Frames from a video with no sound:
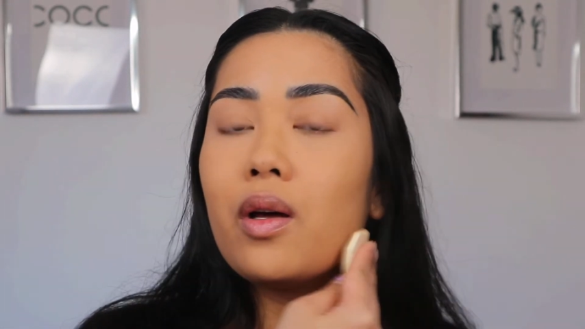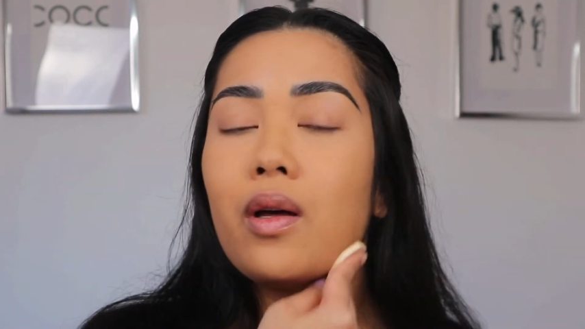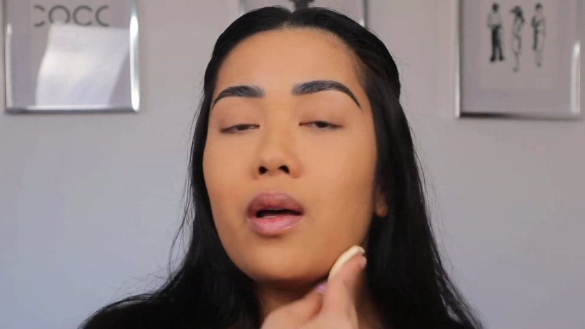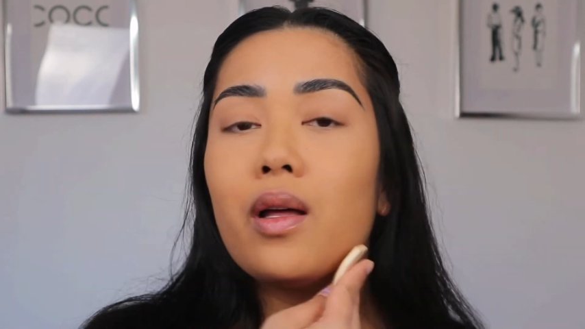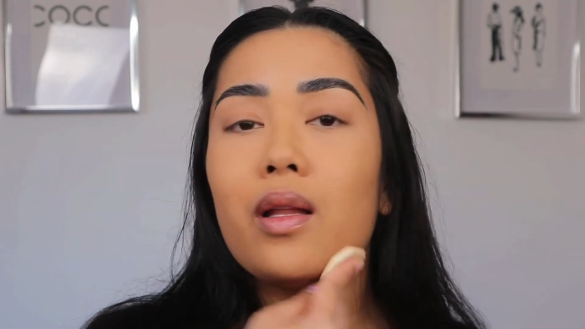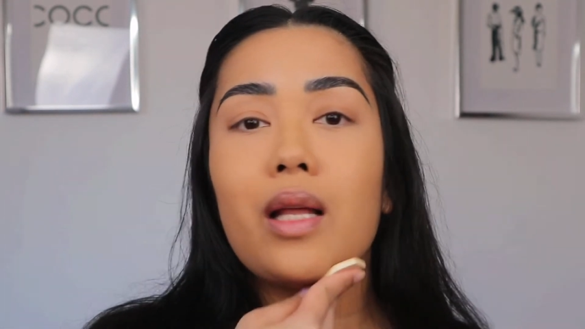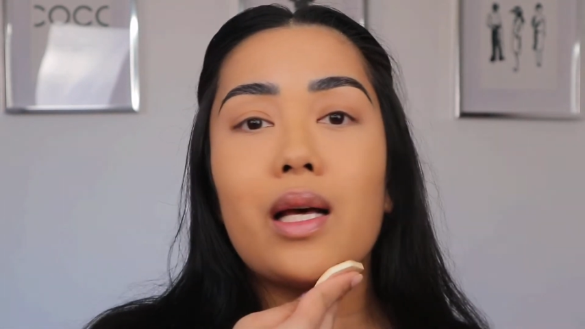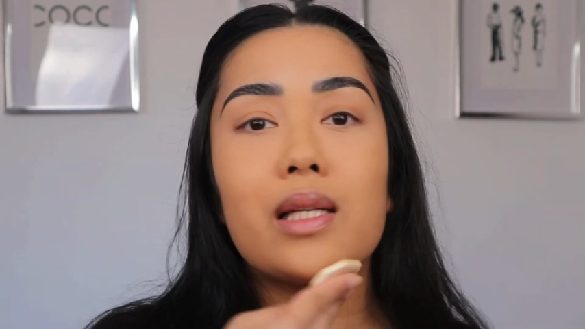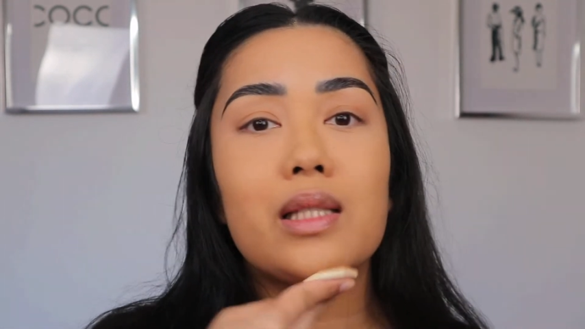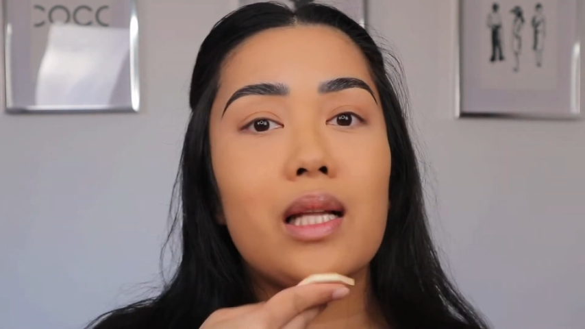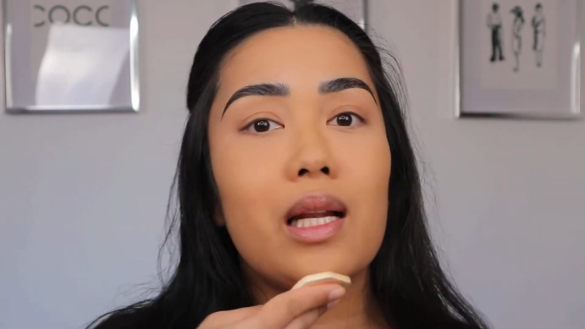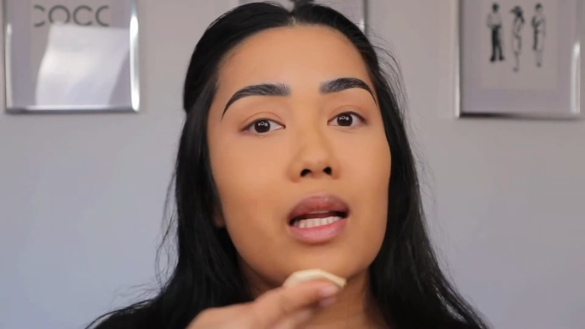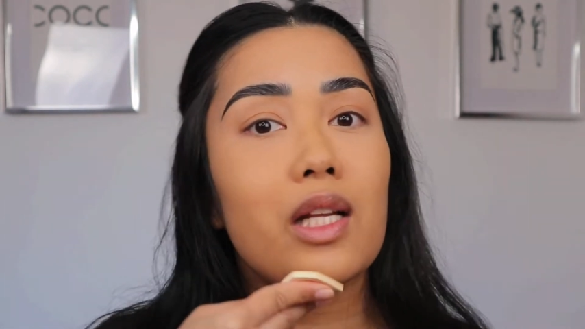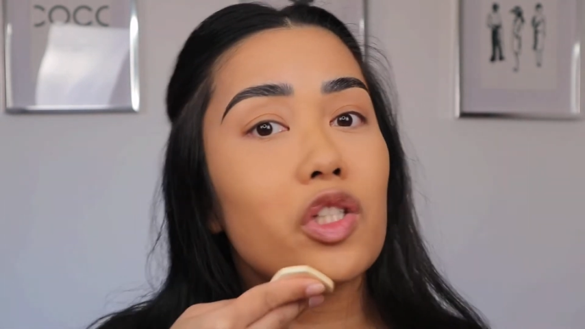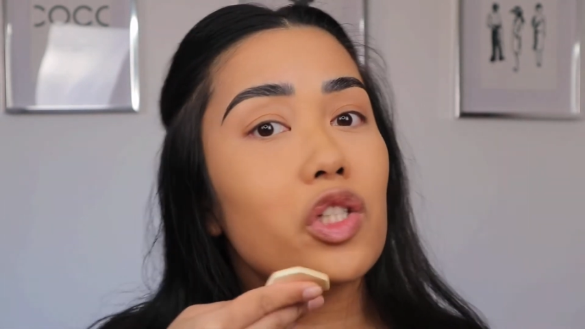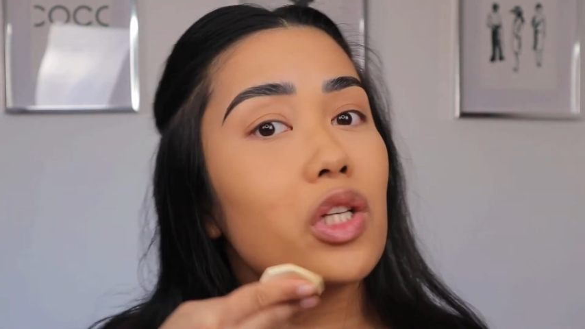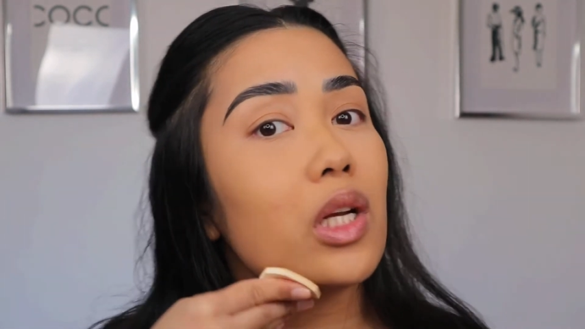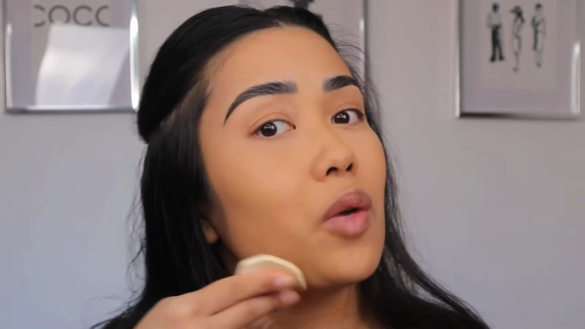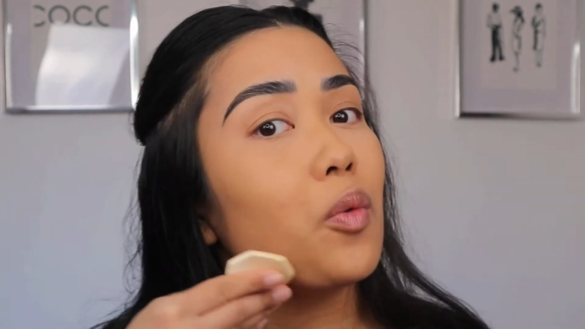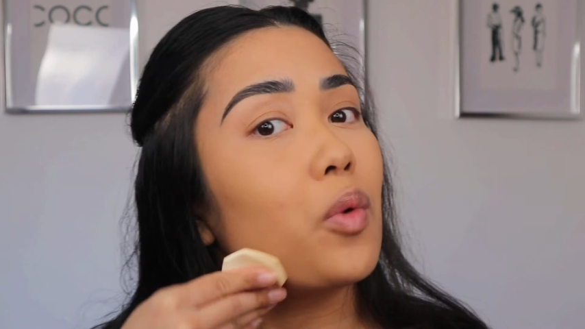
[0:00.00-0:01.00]
that's
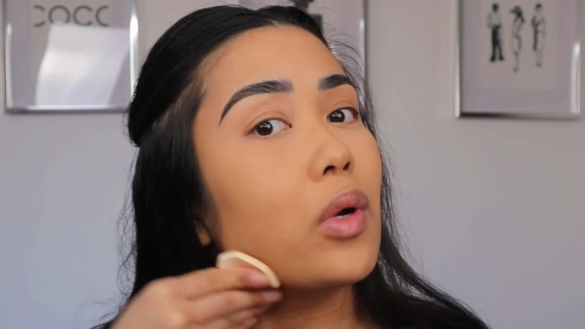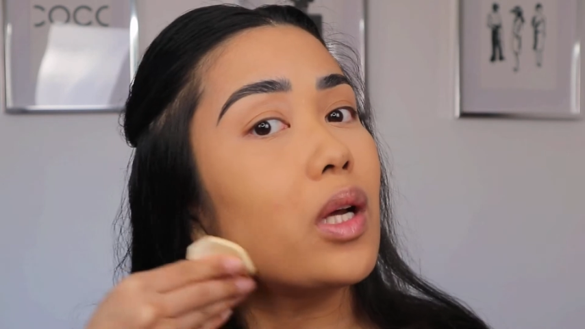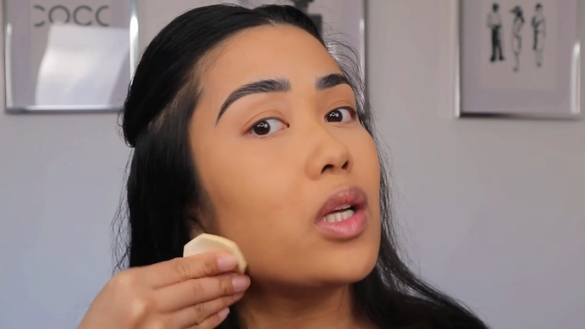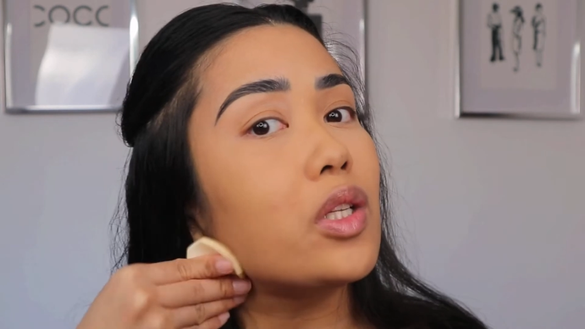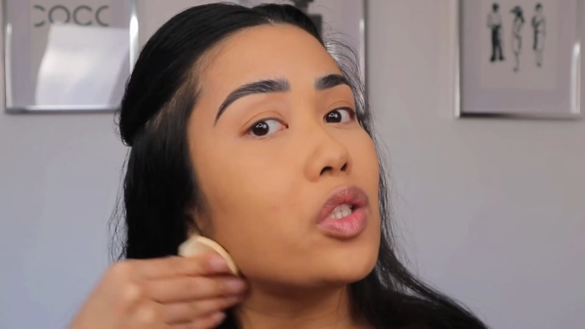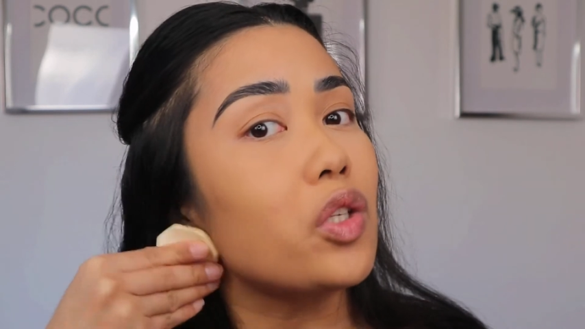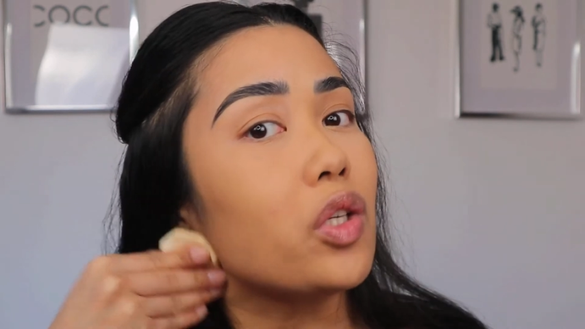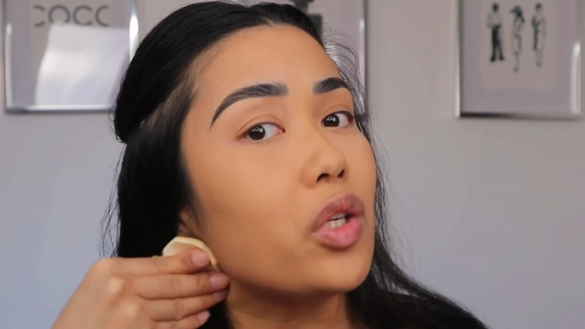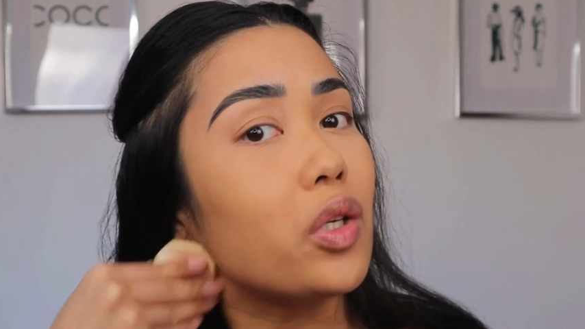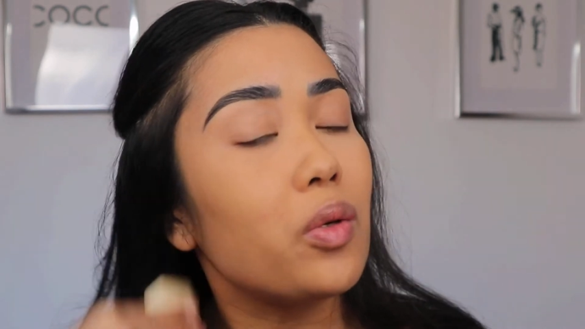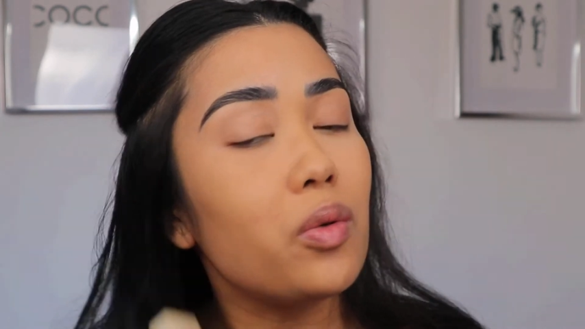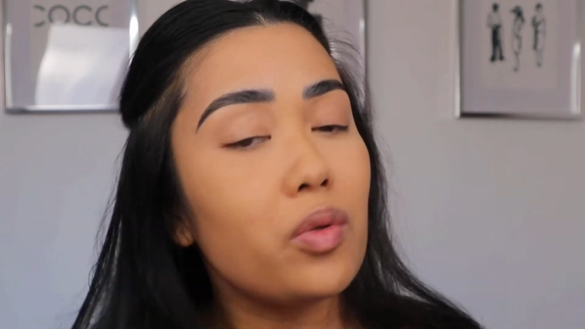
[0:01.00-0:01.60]
literally what I do